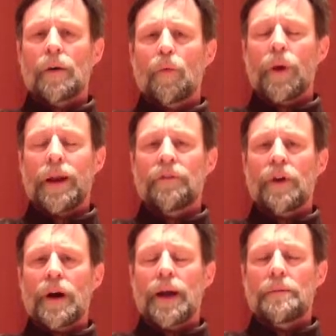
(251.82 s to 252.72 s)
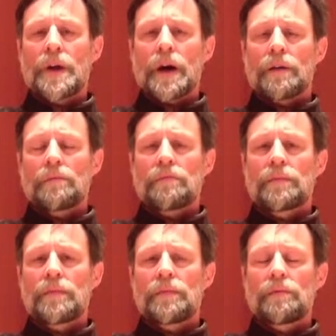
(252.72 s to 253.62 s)
Whenever I am not
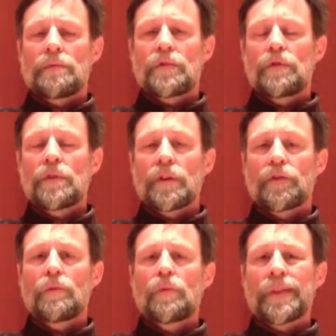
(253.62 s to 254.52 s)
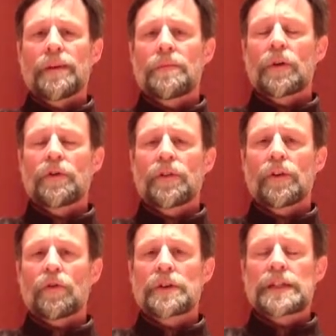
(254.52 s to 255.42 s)
too consumed with composing
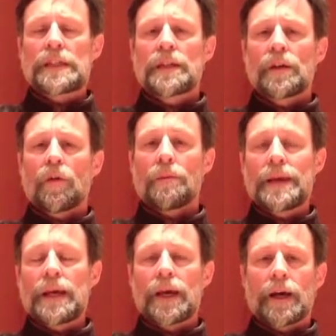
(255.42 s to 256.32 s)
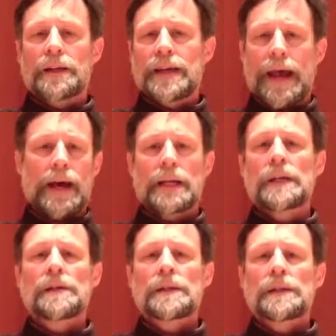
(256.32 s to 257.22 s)
or teaching or being a dad,
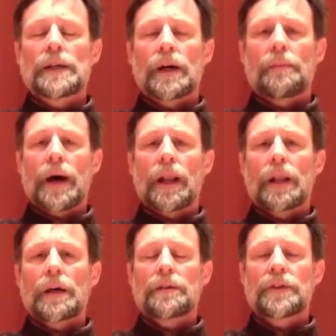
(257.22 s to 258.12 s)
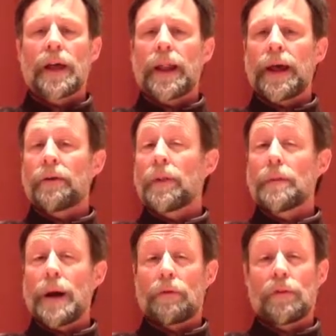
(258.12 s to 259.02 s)
I love to get out in
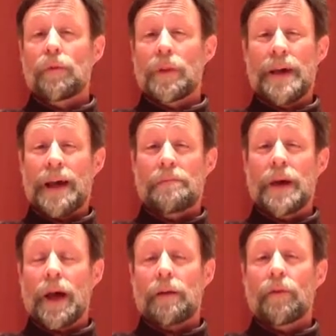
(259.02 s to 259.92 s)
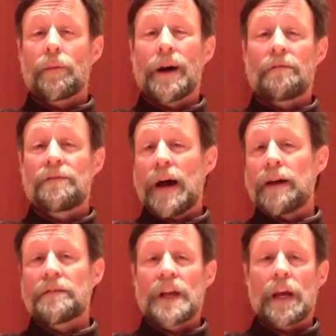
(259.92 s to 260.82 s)
the mountains with a backpack for about 5
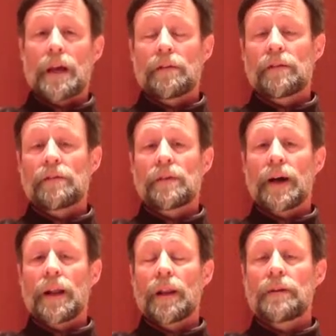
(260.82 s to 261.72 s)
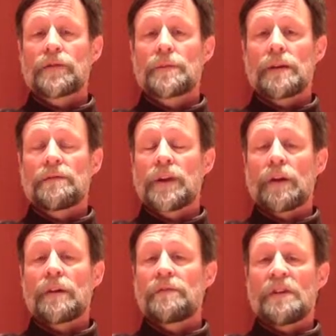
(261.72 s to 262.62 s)
days. I love to be
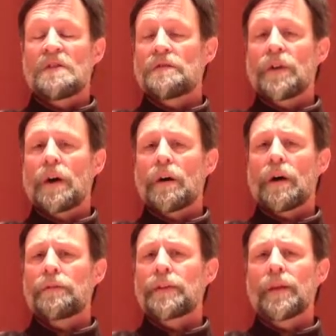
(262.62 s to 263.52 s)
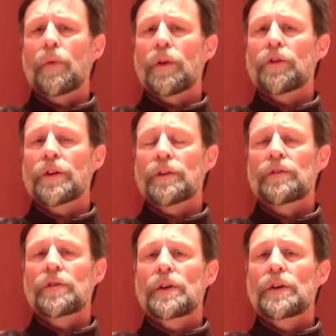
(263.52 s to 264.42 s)
very, very far off in the
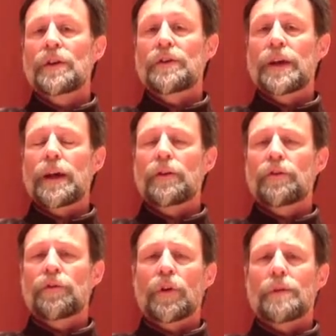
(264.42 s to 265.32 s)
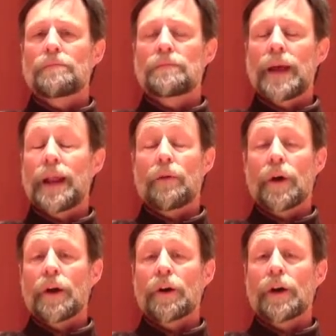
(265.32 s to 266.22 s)
wilderness, days from
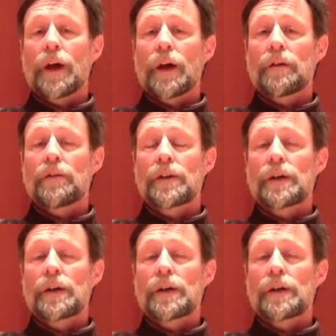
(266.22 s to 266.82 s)
anywhere, and